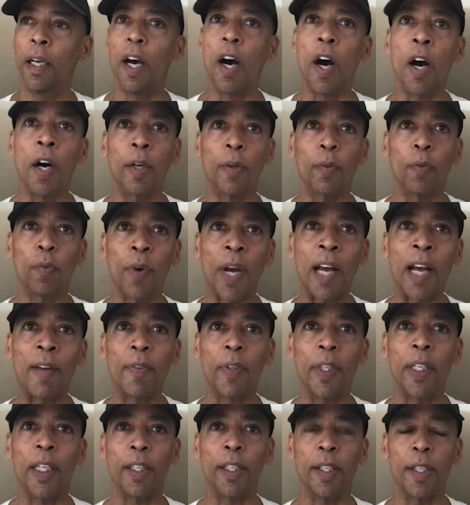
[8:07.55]

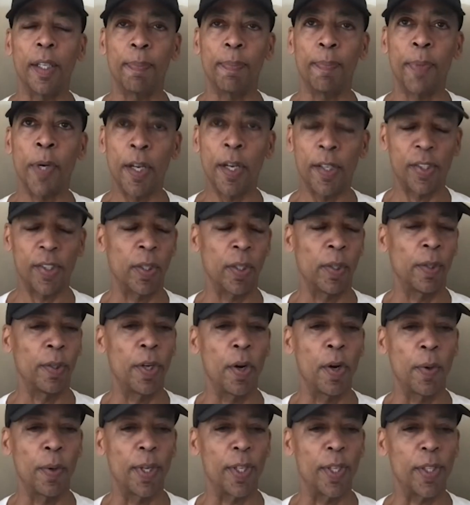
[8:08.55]
unraveling the puzzle
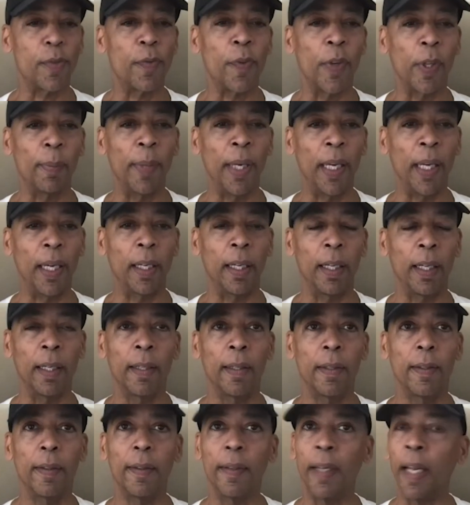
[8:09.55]
known as filmmaking.
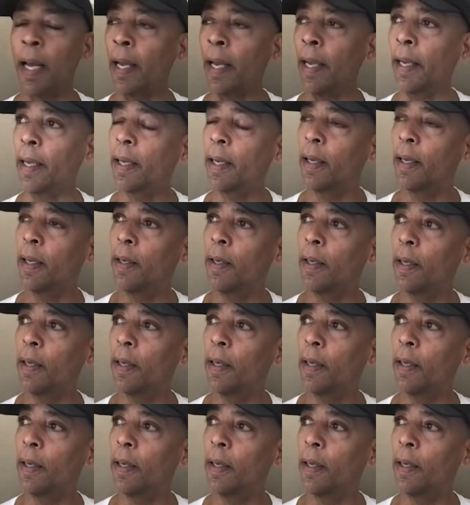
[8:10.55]
Like,